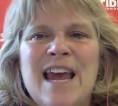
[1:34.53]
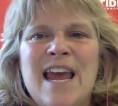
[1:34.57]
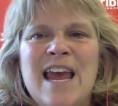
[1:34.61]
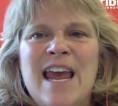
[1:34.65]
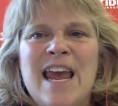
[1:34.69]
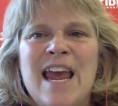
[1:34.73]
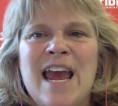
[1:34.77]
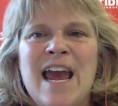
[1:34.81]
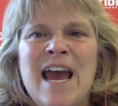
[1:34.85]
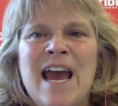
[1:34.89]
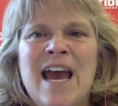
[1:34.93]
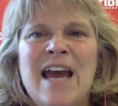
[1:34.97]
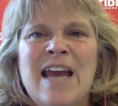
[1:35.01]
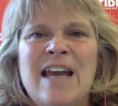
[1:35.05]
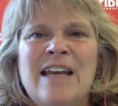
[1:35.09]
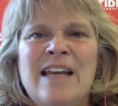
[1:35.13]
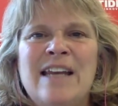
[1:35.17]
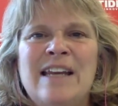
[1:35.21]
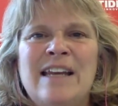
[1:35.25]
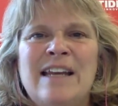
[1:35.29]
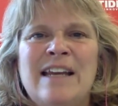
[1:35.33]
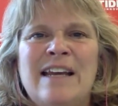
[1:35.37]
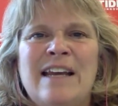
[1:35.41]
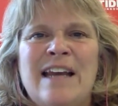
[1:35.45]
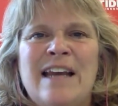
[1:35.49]
And
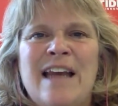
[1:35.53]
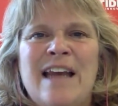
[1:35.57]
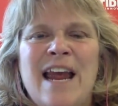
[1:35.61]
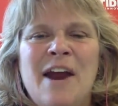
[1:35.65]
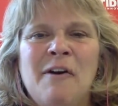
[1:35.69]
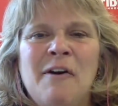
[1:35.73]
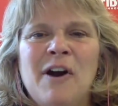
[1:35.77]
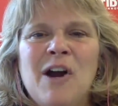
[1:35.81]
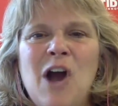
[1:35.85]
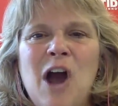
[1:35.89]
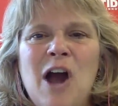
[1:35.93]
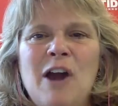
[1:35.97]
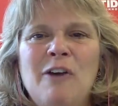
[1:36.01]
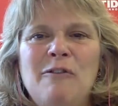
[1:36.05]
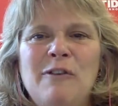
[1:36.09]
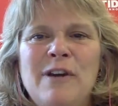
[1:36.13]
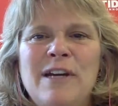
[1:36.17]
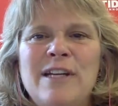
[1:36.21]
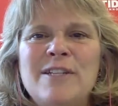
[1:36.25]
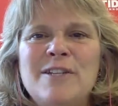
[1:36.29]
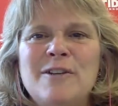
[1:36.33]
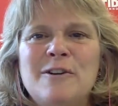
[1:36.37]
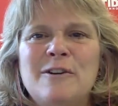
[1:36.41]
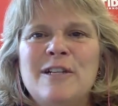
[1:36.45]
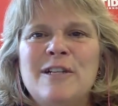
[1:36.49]
Aragon
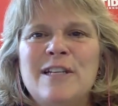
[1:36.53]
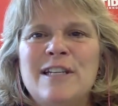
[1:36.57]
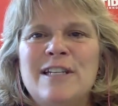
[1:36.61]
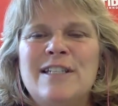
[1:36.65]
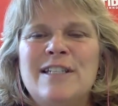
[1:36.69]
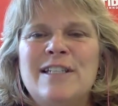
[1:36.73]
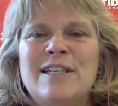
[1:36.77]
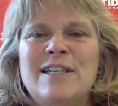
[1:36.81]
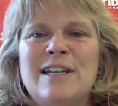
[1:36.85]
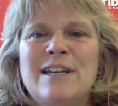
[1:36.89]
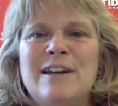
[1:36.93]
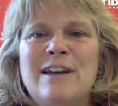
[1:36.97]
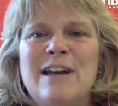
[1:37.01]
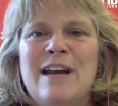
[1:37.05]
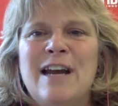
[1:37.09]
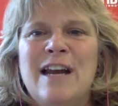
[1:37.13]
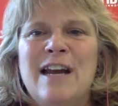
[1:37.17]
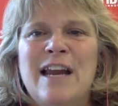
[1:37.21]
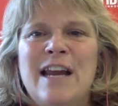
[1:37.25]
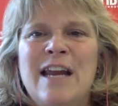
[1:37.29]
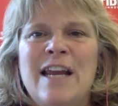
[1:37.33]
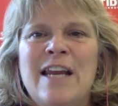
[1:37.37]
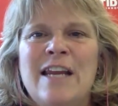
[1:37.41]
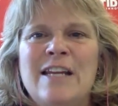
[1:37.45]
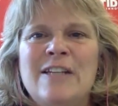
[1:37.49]
Research is an
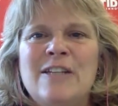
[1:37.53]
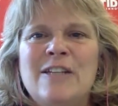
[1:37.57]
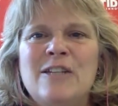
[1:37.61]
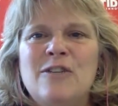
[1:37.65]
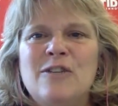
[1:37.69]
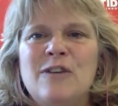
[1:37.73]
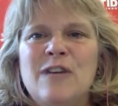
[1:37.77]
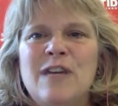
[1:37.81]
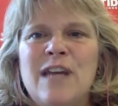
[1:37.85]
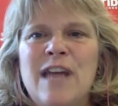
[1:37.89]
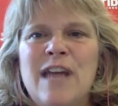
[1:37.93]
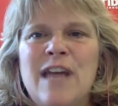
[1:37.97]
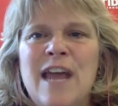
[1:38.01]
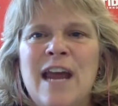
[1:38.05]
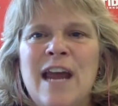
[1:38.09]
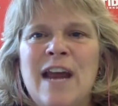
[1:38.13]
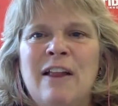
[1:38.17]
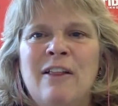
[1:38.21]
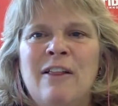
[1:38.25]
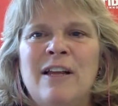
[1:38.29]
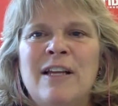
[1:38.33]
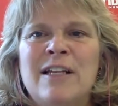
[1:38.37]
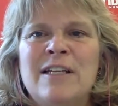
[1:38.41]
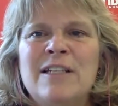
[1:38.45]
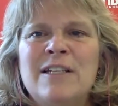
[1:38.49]
industry
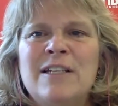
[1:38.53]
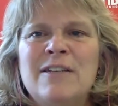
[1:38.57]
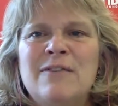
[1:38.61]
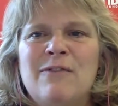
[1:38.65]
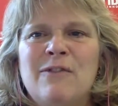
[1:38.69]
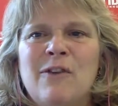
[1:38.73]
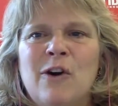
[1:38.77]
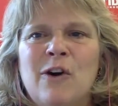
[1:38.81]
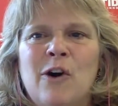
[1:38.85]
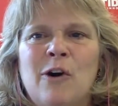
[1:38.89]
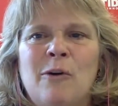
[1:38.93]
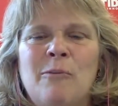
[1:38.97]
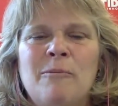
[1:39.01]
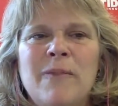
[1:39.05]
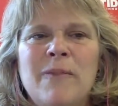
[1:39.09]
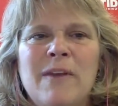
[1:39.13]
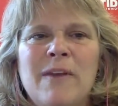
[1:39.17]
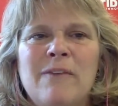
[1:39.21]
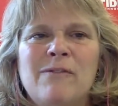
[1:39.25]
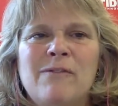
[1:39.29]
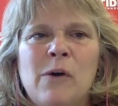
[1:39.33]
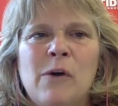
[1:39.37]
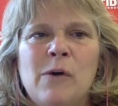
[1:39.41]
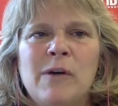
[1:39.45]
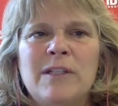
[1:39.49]
analyst firm
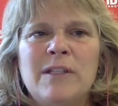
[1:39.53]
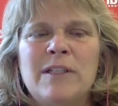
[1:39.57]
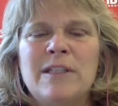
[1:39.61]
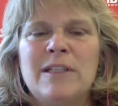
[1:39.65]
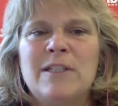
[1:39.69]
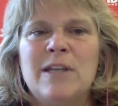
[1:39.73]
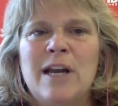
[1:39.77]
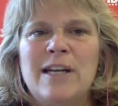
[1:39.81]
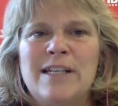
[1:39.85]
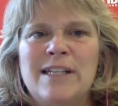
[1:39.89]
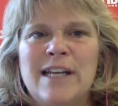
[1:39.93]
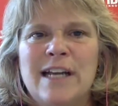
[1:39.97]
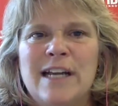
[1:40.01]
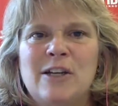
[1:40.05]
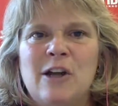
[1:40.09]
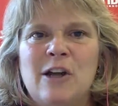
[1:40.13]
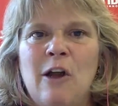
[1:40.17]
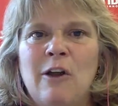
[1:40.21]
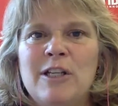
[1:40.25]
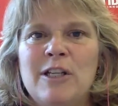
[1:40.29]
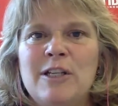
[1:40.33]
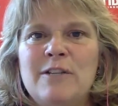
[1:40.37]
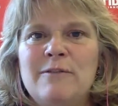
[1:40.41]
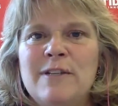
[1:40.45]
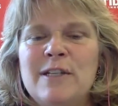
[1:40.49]
that focuses on
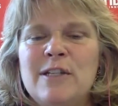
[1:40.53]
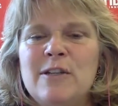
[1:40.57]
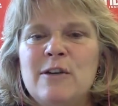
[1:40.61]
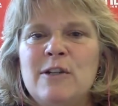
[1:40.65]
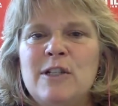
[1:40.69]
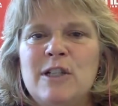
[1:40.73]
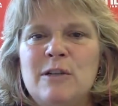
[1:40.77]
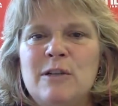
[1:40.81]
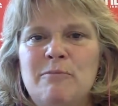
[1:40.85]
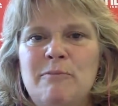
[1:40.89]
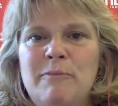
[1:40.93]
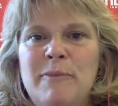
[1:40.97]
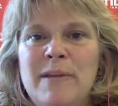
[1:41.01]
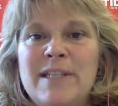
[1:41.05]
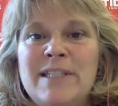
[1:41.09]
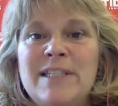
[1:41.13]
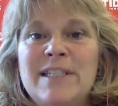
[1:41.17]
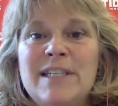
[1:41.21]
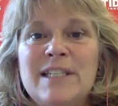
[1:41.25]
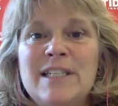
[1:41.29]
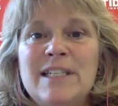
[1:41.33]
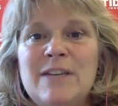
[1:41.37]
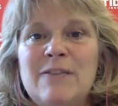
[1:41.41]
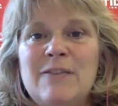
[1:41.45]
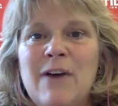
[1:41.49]
technology research and
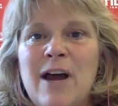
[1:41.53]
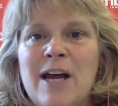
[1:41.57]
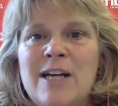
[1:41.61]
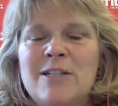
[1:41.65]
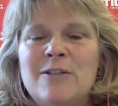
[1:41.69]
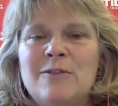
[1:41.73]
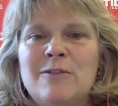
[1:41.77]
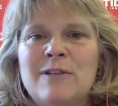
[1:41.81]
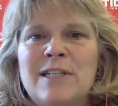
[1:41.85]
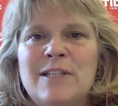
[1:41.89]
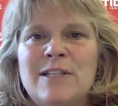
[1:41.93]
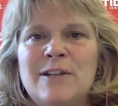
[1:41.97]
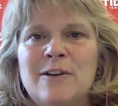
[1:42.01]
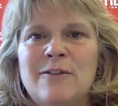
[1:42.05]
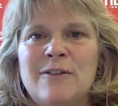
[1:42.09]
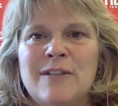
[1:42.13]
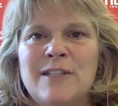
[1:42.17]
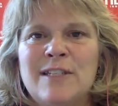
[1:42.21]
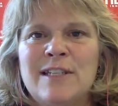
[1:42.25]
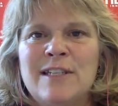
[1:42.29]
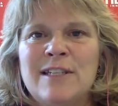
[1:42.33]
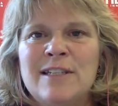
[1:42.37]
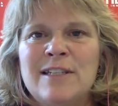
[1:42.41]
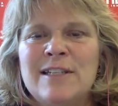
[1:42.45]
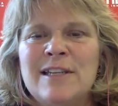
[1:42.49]
business advisory
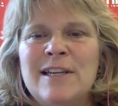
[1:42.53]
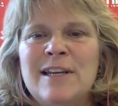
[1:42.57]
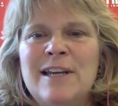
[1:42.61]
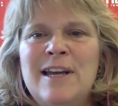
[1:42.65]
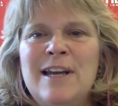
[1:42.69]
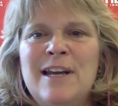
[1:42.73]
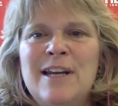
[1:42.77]
services.